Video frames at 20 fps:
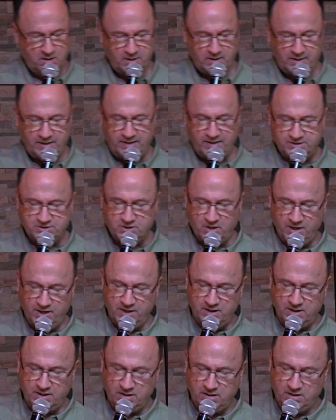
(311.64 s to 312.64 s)
And it's going
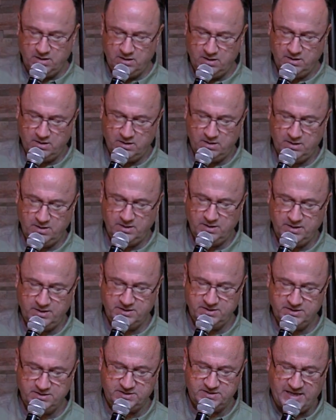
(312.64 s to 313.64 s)
to
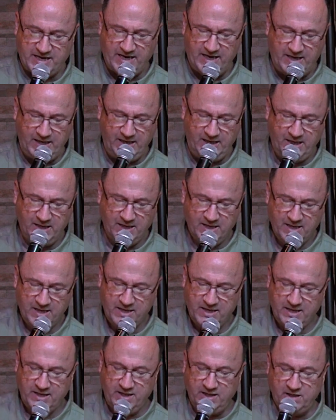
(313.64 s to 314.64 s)
say
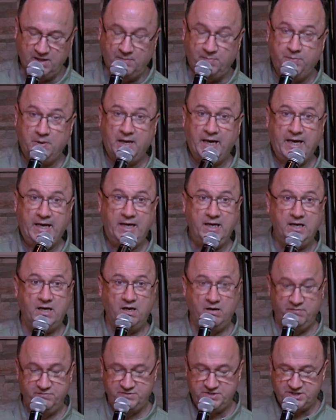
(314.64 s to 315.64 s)
in the plain
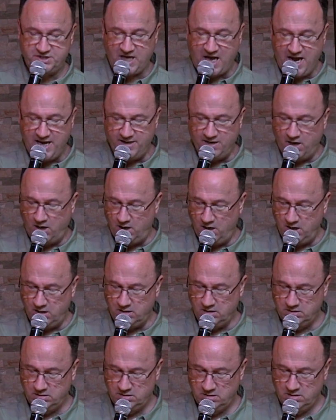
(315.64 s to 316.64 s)
of Shinar,
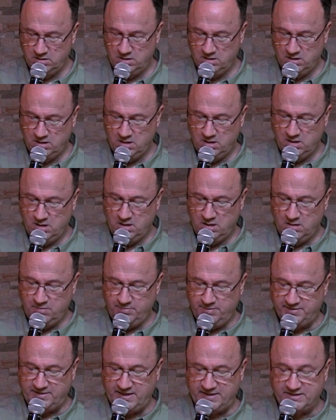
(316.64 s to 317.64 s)

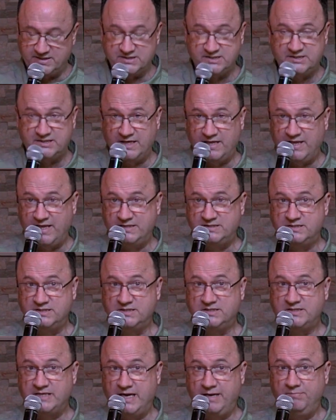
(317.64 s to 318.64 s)
but that's the
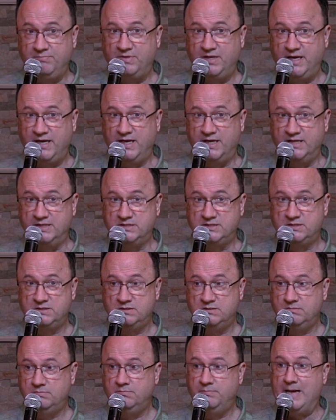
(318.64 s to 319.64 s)
same thing as
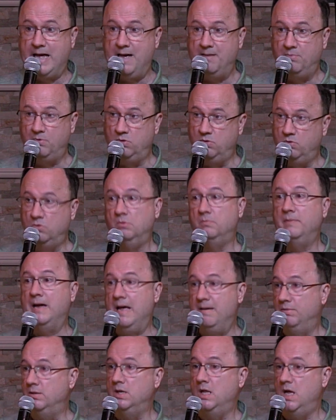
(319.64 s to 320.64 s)
Babel or
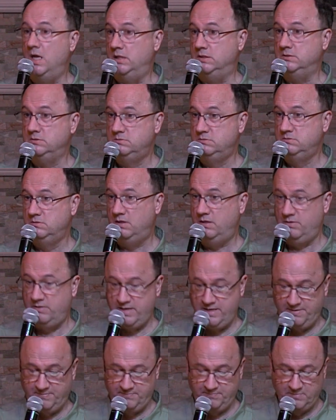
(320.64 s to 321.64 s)
Babylon. All
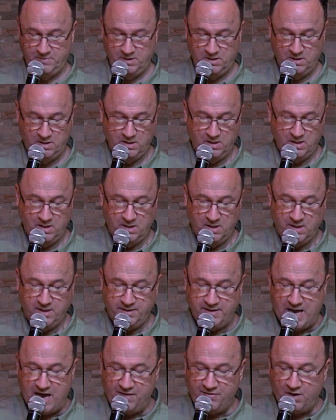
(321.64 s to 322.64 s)
right?
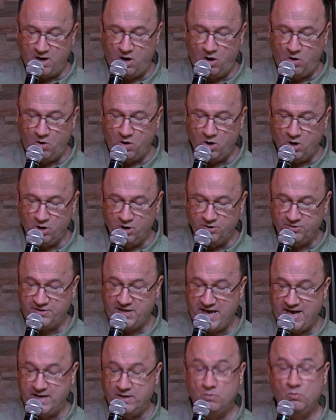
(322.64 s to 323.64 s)
Now the whole earth
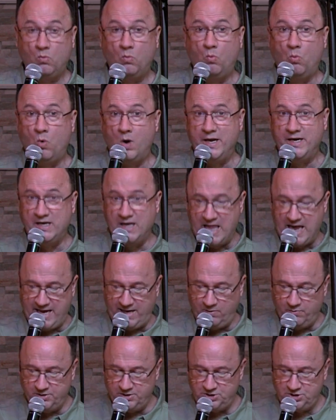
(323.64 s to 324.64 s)
had one
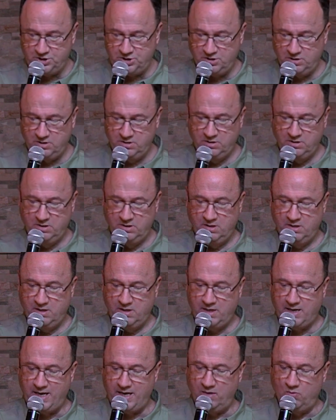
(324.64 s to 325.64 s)
language
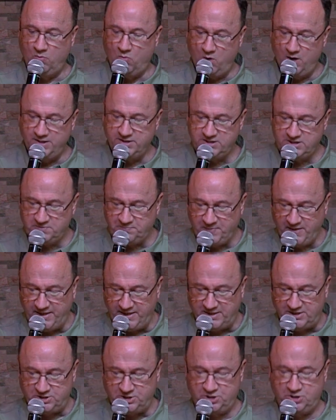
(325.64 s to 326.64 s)
and one
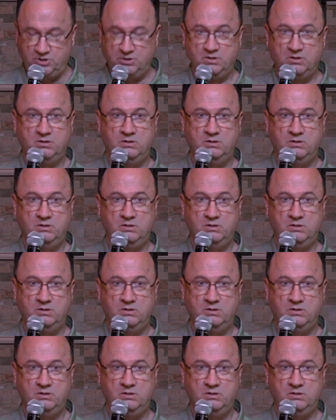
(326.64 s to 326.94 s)
speech.